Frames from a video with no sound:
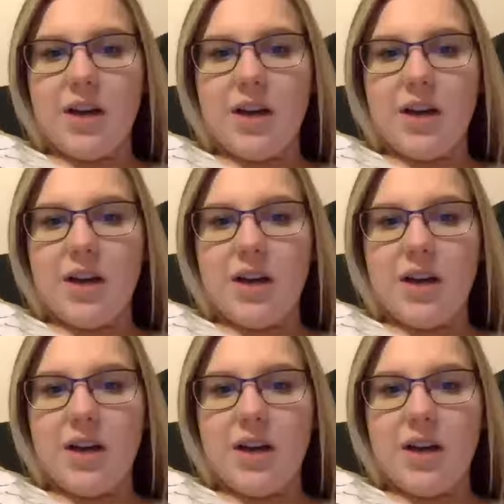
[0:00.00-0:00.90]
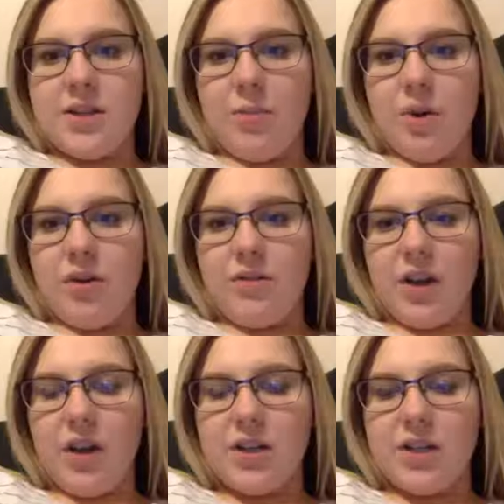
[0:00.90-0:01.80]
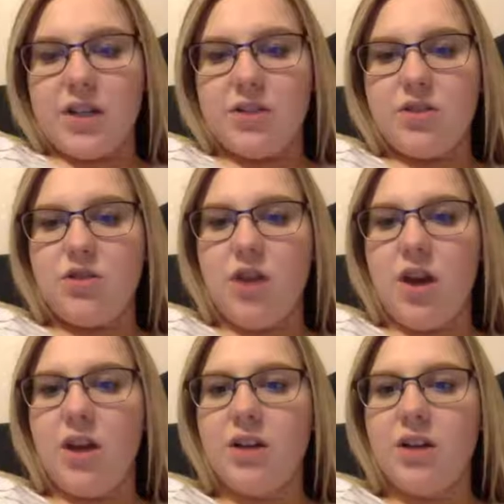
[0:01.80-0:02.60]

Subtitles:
towering the Andes Mountains, the backbone of the continent.